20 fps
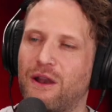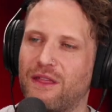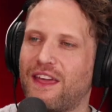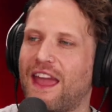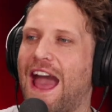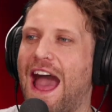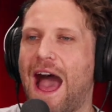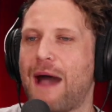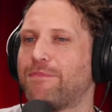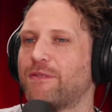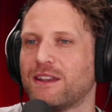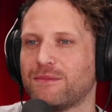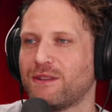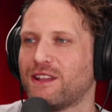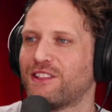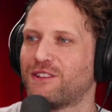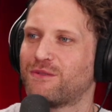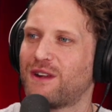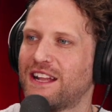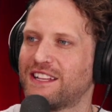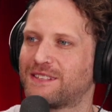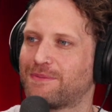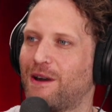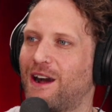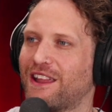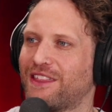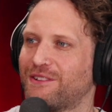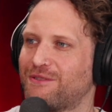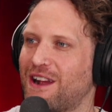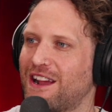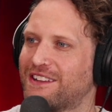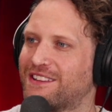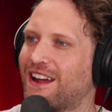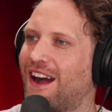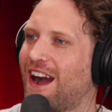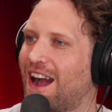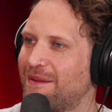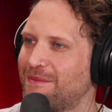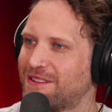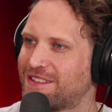do they happen to be in the right spot at the right
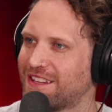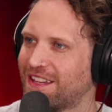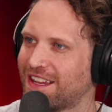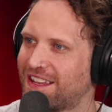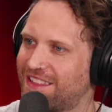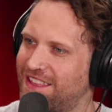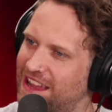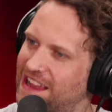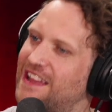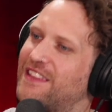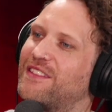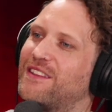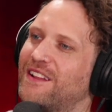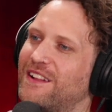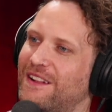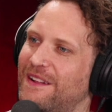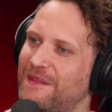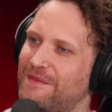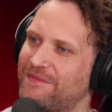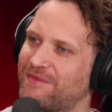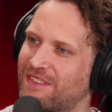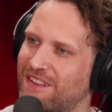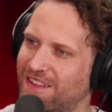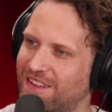time? It's like they get. Well,